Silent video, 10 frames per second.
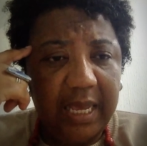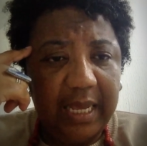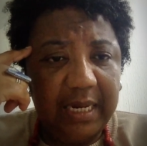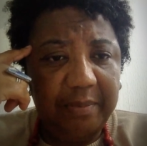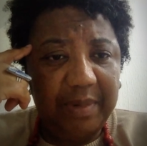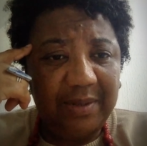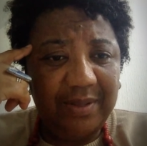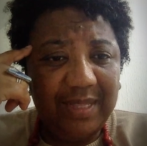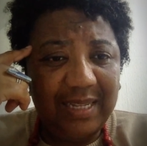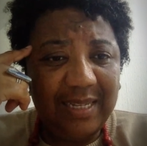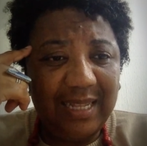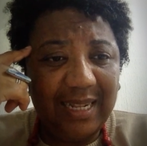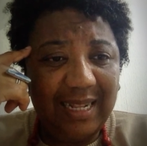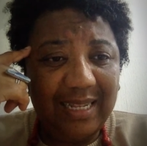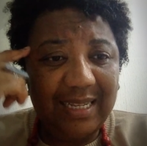And then Brazil is
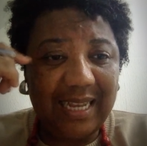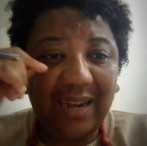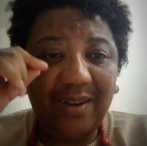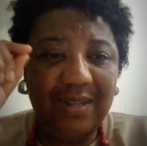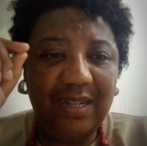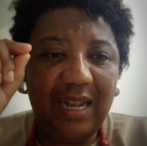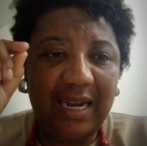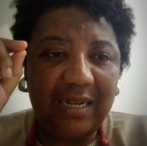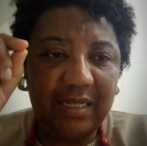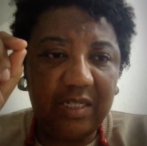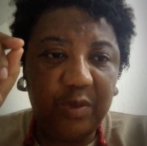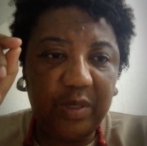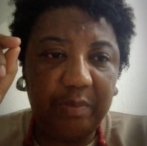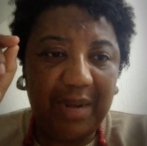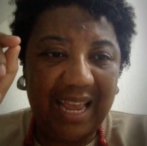the second largest
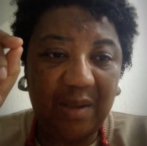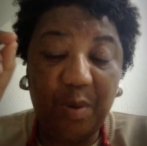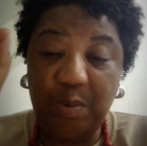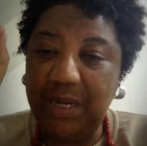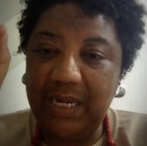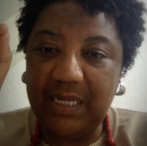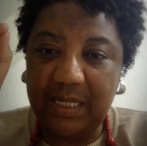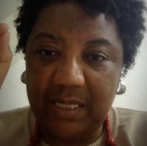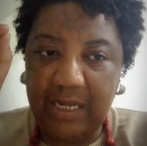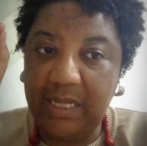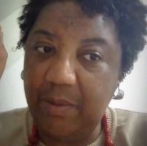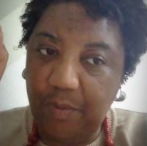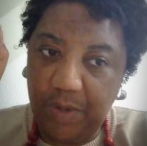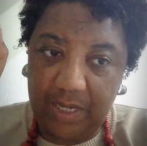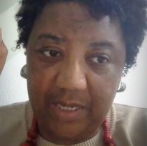black population in the
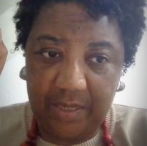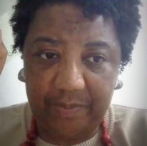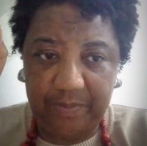world.